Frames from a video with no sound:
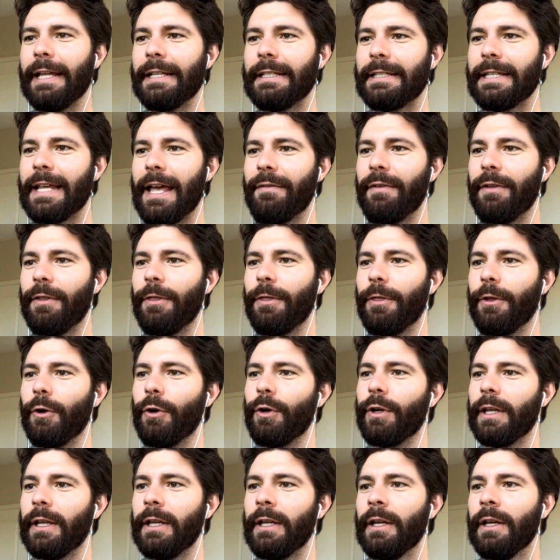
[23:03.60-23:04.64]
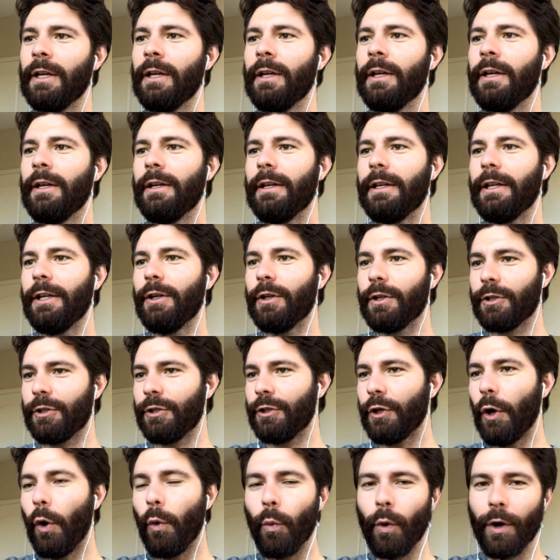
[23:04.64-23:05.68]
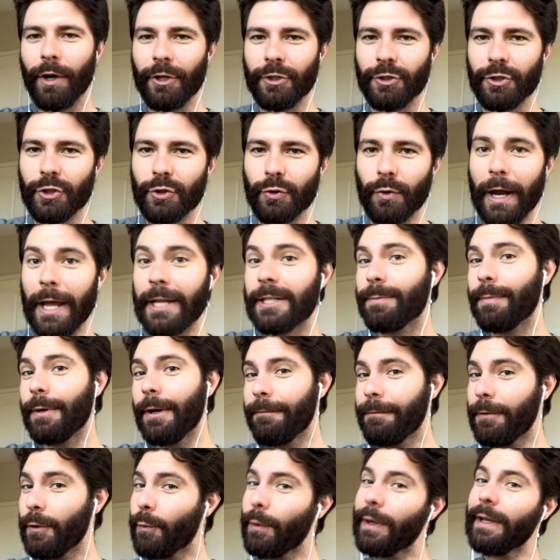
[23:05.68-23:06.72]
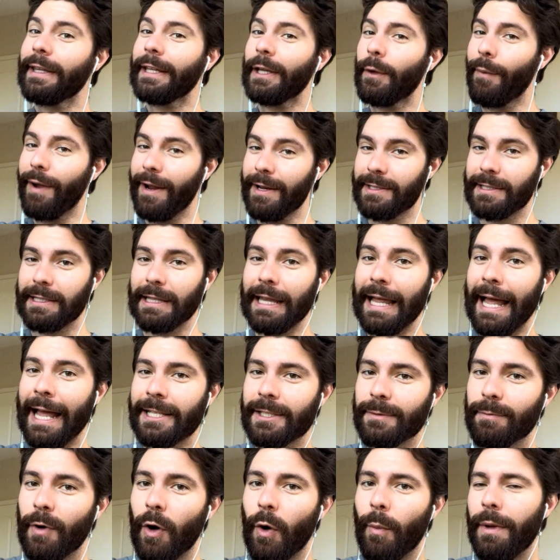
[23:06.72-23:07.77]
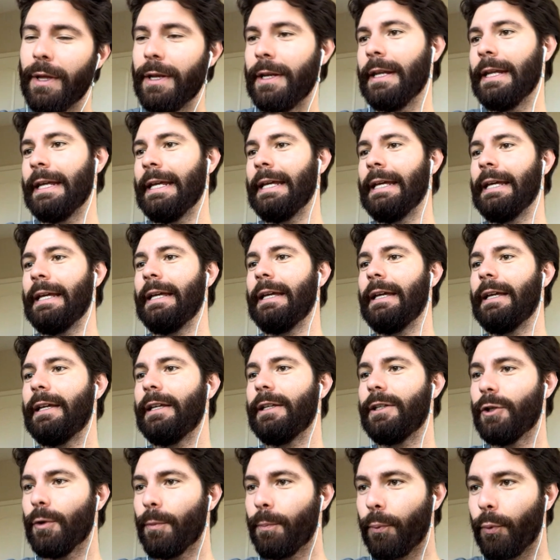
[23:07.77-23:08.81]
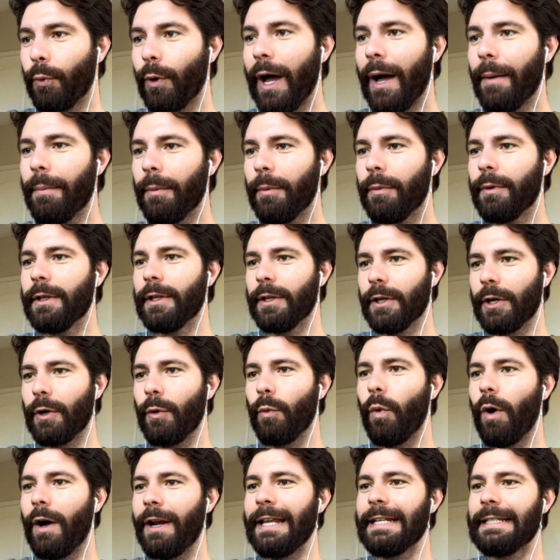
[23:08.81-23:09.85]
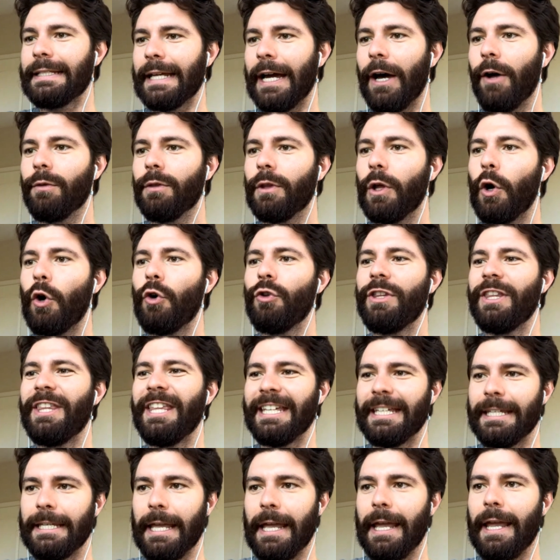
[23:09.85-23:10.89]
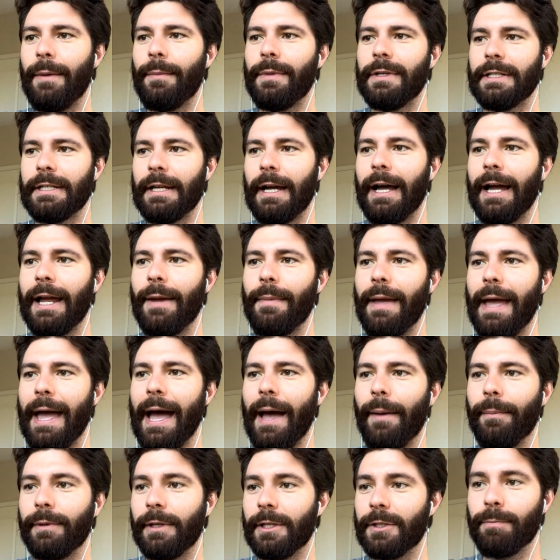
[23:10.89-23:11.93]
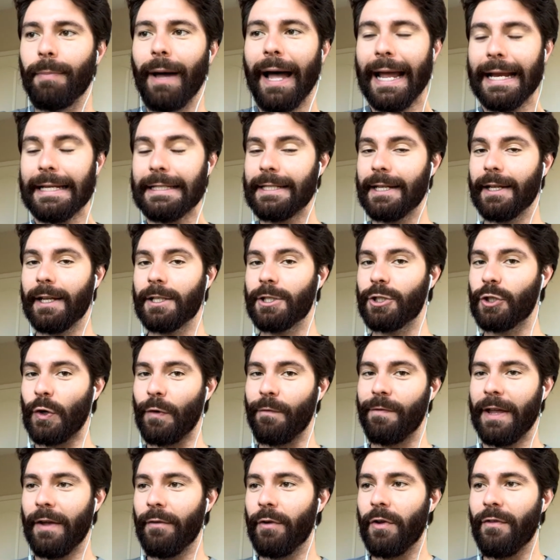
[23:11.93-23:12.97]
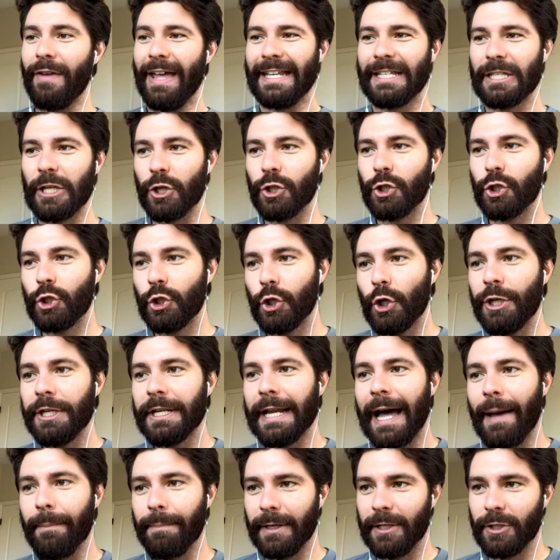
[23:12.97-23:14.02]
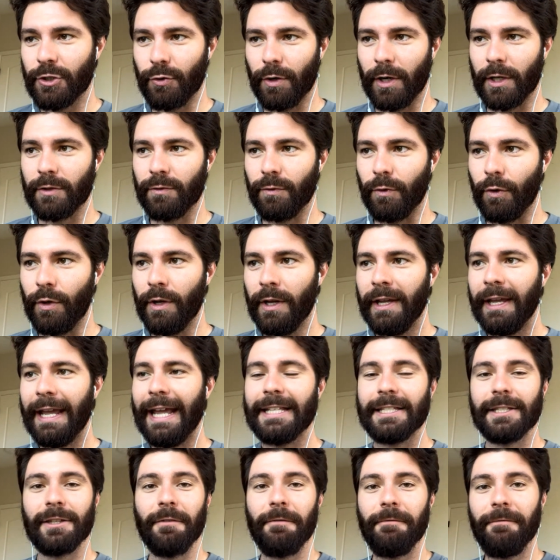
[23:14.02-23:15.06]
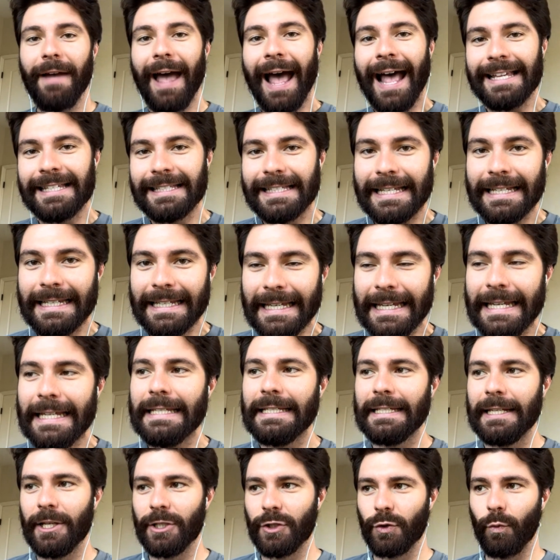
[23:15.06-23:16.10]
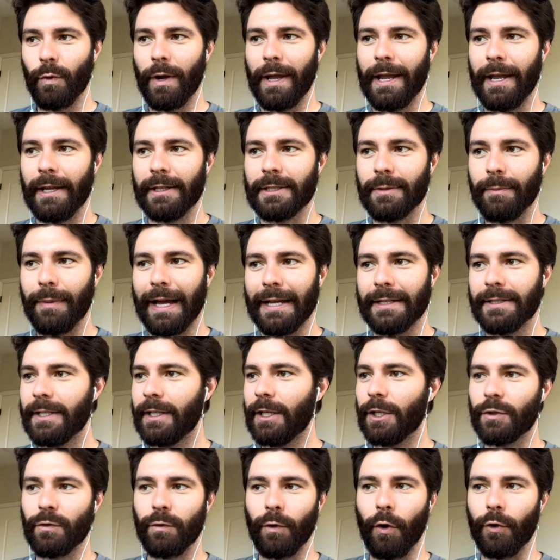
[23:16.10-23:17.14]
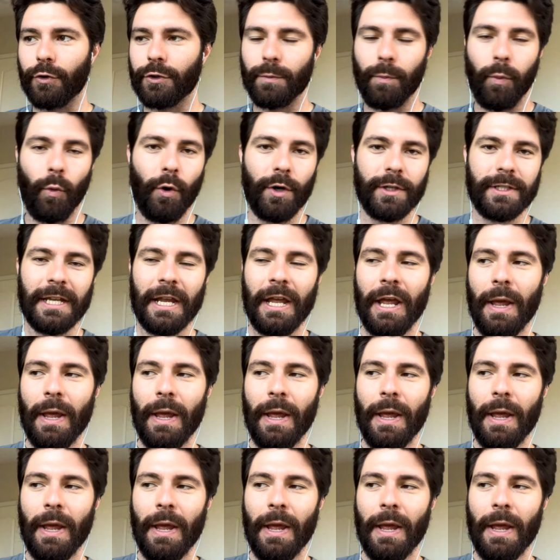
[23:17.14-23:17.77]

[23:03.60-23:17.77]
at 7:30. You, you don't want to stress, but if you really wait to the last moment, you're probably going to want to download the Game Time app because buying tickets to your favorite events should not be stressful. It's the fast and easiest way to buy tickets for all sports,